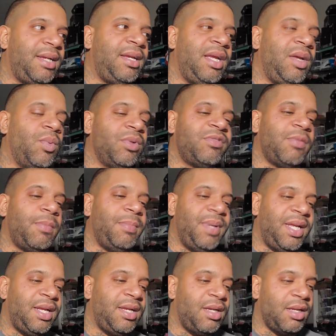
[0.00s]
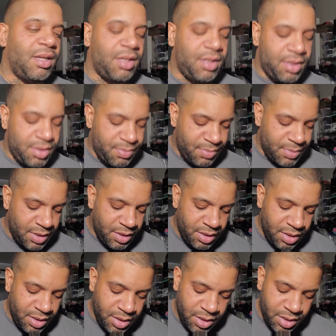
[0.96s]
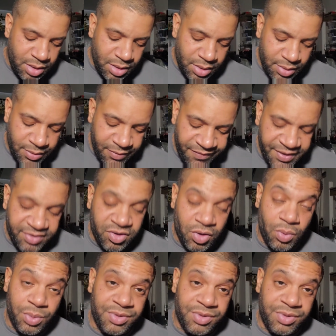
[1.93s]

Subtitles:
He wants a big physical